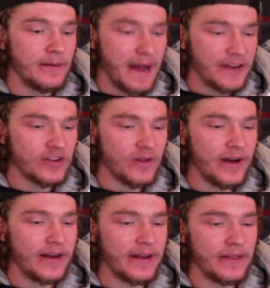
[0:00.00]
Patrik
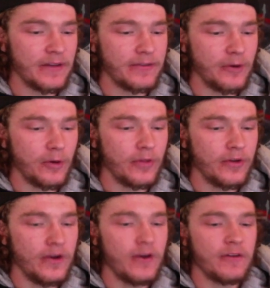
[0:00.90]
Laine in the fold
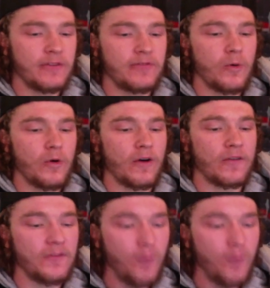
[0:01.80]
for